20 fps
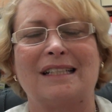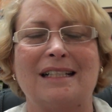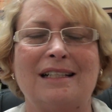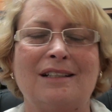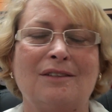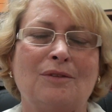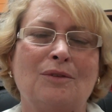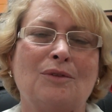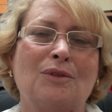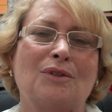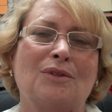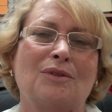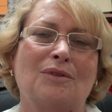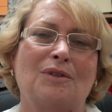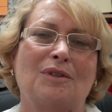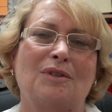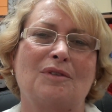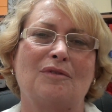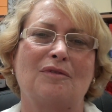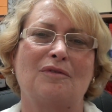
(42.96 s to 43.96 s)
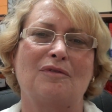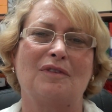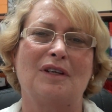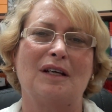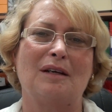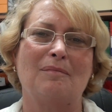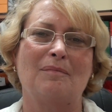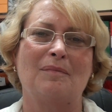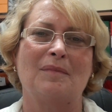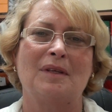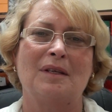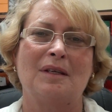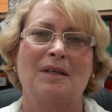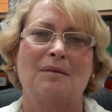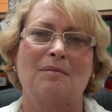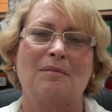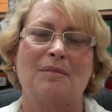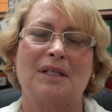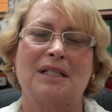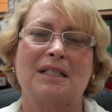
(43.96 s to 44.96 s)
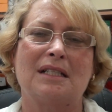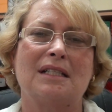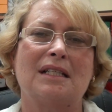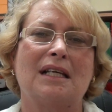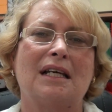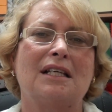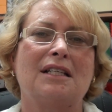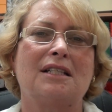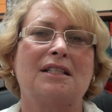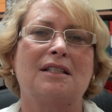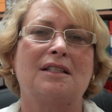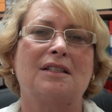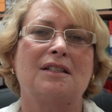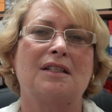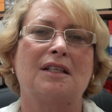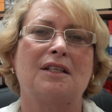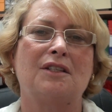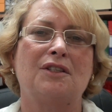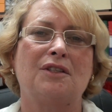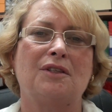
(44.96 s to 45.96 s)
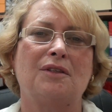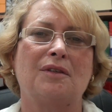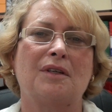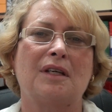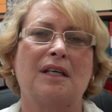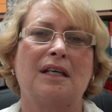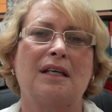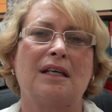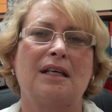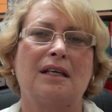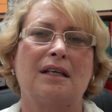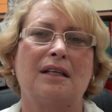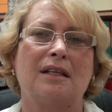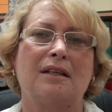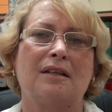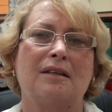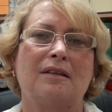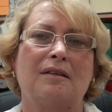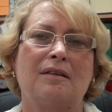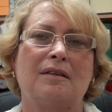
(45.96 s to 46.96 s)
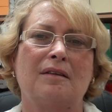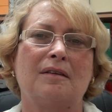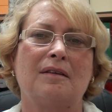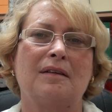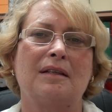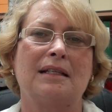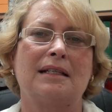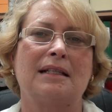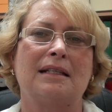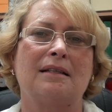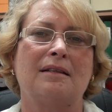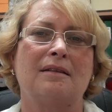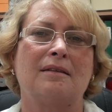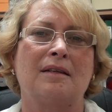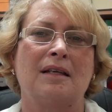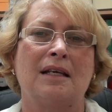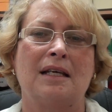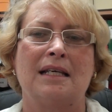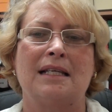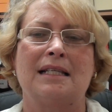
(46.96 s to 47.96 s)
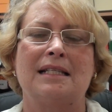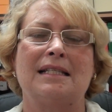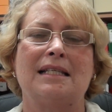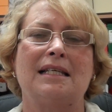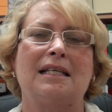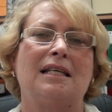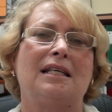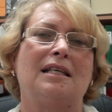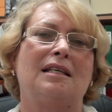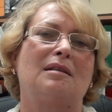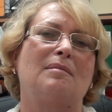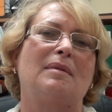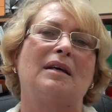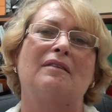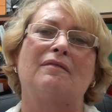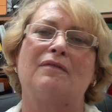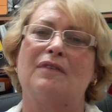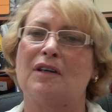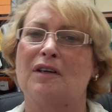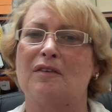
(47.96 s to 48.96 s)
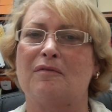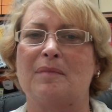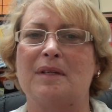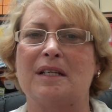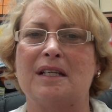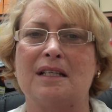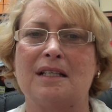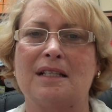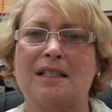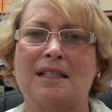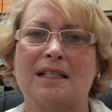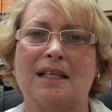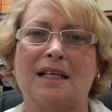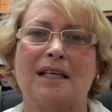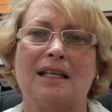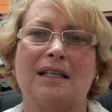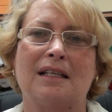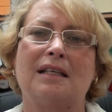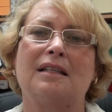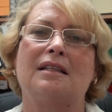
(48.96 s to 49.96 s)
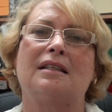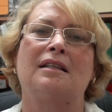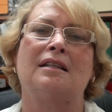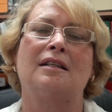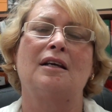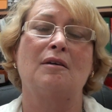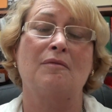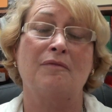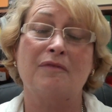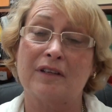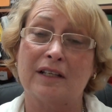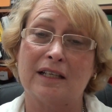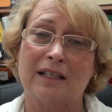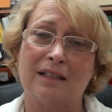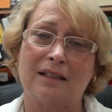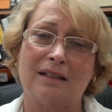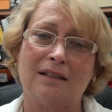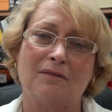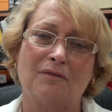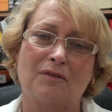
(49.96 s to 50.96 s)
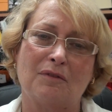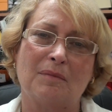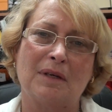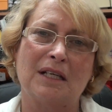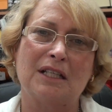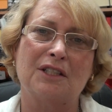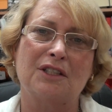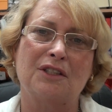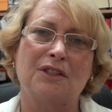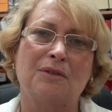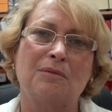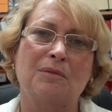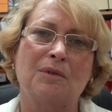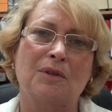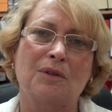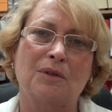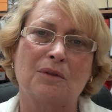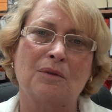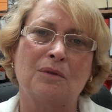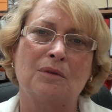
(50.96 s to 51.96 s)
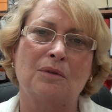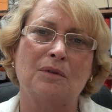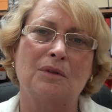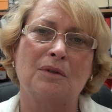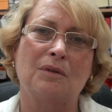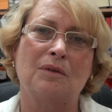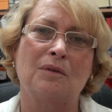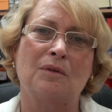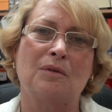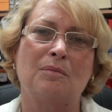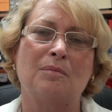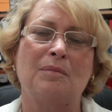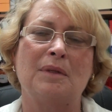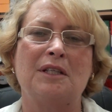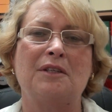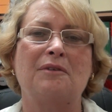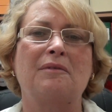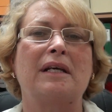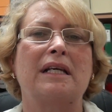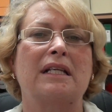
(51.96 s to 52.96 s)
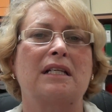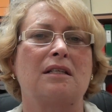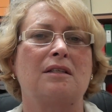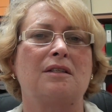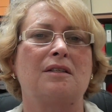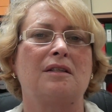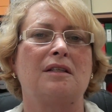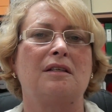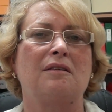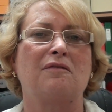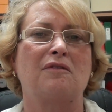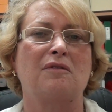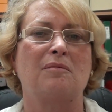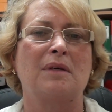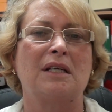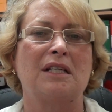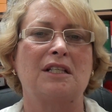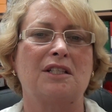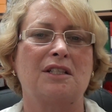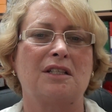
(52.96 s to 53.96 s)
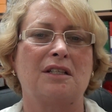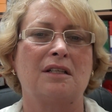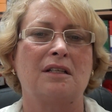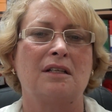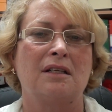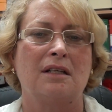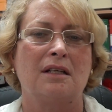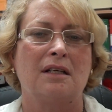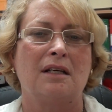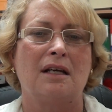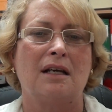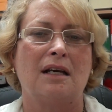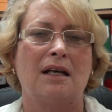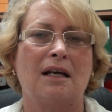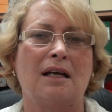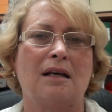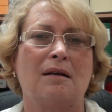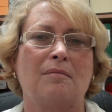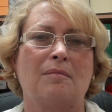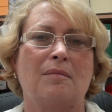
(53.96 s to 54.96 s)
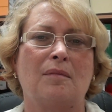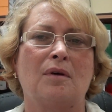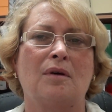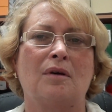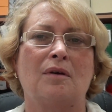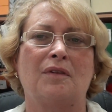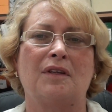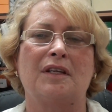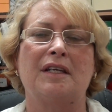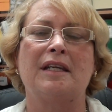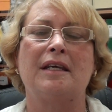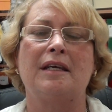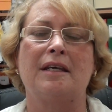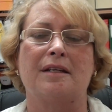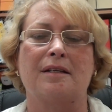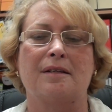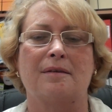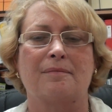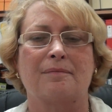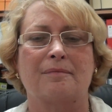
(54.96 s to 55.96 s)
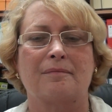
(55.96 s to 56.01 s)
and all sorts of presentations that you can see in about 5 minutes and hopefully get the information you want, or be directed to the information on the net.